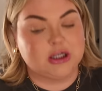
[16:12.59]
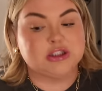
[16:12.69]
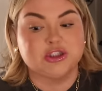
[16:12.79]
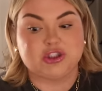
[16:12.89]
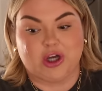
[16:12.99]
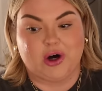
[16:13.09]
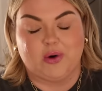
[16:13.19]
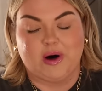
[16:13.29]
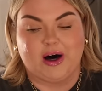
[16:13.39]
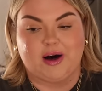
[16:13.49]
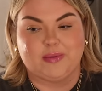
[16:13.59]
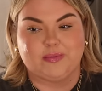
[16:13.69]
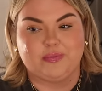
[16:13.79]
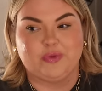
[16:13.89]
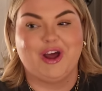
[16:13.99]

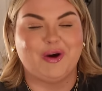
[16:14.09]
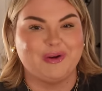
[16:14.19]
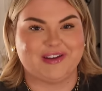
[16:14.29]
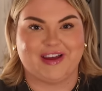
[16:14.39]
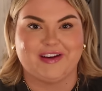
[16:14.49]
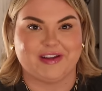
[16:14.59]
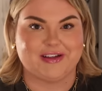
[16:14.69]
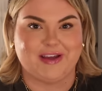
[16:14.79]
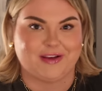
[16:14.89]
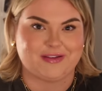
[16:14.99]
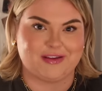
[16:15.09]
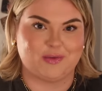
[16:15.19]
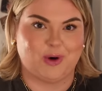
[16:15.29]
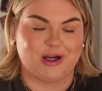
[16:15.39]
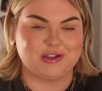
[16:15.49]
So we decided to like test the
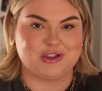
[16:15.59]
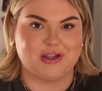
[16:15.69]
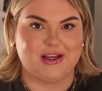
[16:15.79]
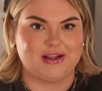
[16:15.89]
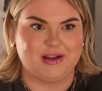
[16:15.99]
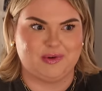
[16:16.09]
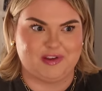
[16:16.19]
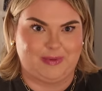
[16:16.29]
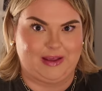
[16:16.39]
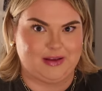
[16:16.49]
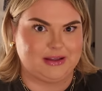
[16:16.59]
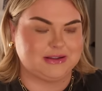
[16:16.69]
swatch and it was amazing.